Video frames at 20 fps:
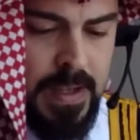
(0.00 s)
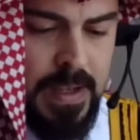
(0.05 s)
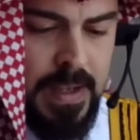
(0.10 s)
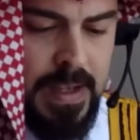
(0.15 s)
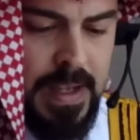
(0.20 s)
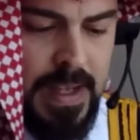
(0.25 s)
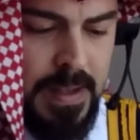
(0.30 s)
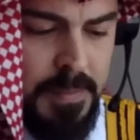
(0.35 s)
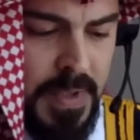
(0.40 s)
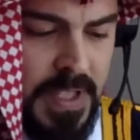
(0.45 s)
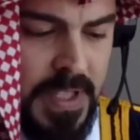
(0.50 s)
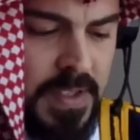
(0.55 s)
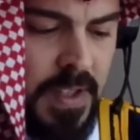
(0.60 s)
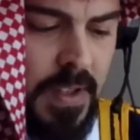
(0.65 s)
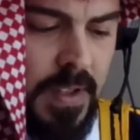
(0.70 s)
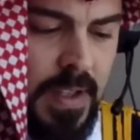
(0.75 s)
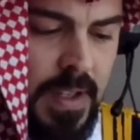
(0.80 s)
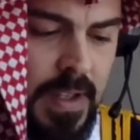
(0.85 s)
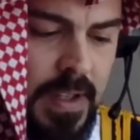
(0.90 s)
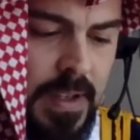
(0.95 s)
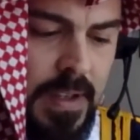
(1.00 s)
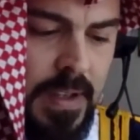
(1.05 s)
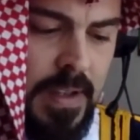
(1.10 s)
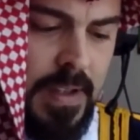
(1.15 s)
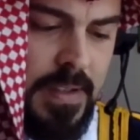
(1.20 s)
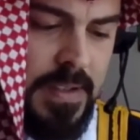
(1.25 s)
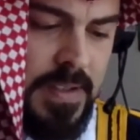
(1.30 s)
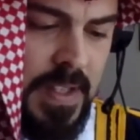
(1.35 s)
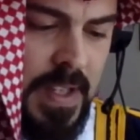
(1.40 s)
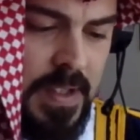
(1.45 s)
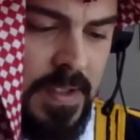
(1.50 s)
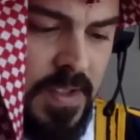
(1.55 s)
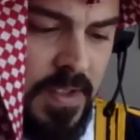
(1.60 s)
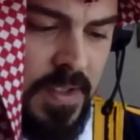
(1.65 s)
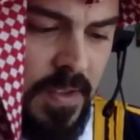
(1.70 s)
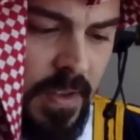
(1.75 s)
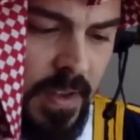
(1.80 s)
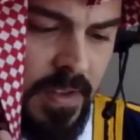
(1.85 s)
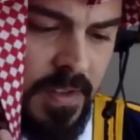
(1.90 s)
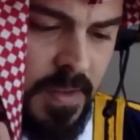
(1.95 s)
And basically, it says
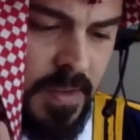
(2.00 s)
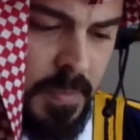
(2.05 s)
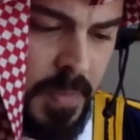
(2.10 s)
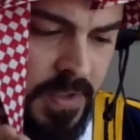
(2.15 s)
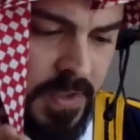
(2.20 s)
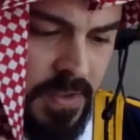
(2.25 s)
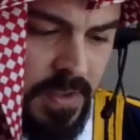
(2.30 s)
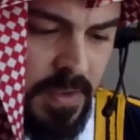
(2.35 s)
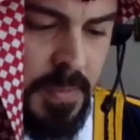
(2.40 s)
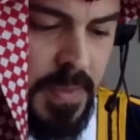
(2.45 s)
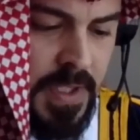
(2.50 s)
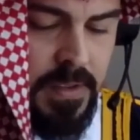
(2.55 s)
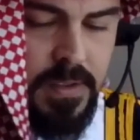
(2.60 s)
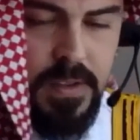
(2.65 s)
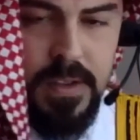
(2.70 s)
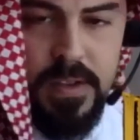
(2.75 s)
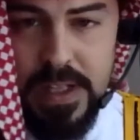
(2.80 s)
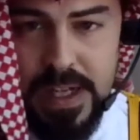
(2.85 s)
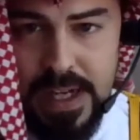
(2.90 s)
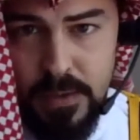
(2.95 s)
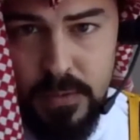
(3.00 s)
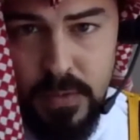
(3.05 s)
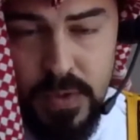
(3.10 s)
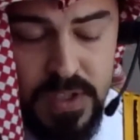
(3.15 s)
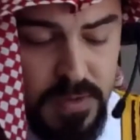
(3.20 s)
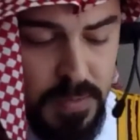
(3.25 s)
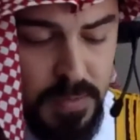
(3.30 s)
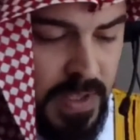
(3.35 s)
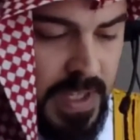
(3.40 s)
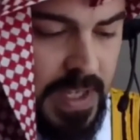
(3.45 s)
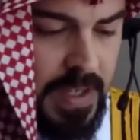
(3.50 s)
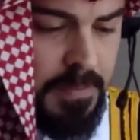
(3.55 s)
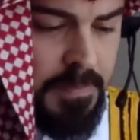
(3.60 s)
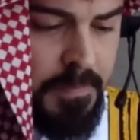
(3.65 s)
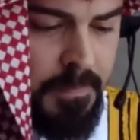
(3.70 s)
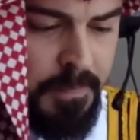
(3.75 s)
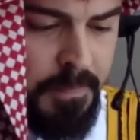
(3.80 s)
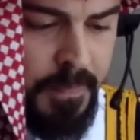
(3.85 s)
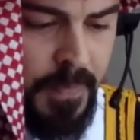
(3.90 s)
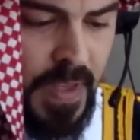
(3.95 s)
students must submit an outreach plan.
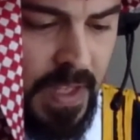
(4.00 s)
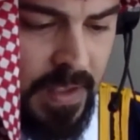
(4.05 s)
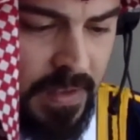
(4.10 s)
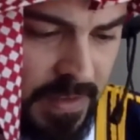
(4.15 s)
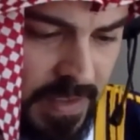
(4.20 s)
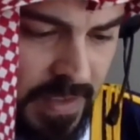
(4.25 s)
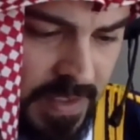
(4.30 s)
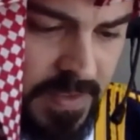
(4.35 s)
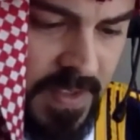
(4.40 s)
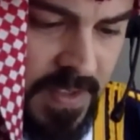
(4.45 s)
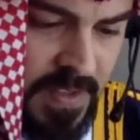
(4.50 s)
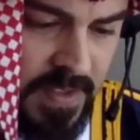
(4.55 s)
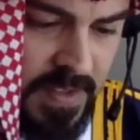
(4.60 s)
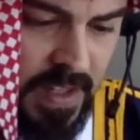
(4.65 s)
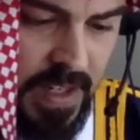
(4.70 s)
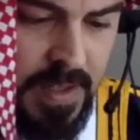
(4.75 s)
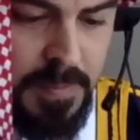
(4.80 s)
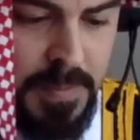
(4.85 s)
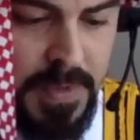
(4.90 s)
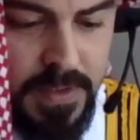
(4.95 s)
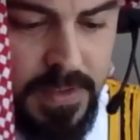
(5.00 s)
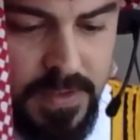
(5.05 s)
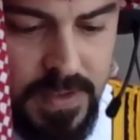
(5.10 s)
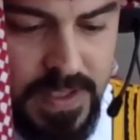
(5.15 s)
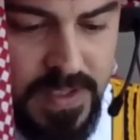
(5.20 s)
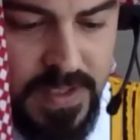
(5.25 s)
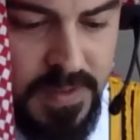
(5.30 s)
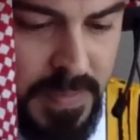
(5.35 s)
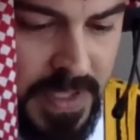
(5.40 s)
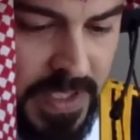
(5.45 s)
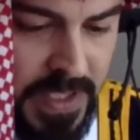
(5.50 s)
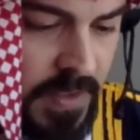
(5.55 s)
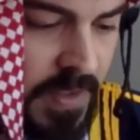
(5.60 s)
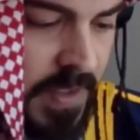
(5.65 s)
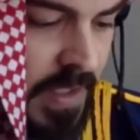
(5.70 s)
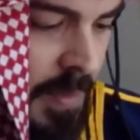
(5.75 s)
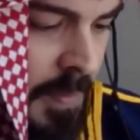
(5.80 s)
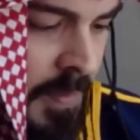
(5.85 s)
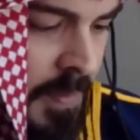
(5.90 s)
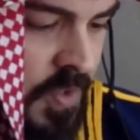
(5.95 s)
This assignment is meant to
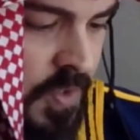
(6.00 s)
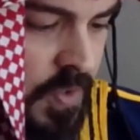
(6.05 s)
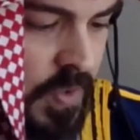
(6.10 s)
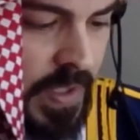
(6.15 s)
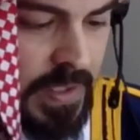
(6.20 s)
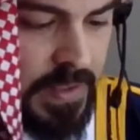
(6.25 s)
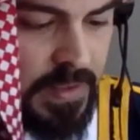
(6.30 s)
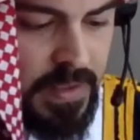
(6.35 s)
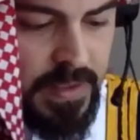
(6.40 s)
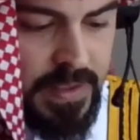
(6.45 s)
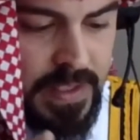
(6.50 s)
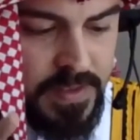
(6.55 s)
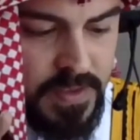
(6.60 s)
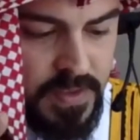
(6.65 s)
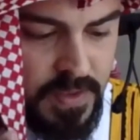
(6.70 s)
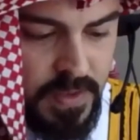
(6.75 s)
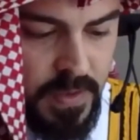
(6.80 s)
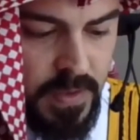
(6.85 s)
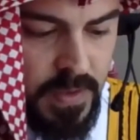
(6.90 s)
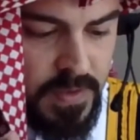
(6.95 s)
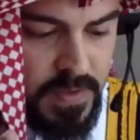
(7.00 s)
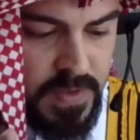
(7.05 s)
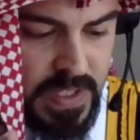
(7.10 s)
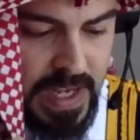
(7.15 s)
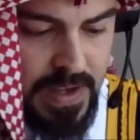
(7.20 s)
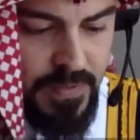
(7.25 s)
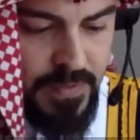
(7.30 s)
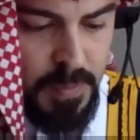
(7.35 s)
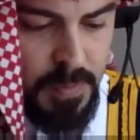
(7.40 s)
demonstrate that students have a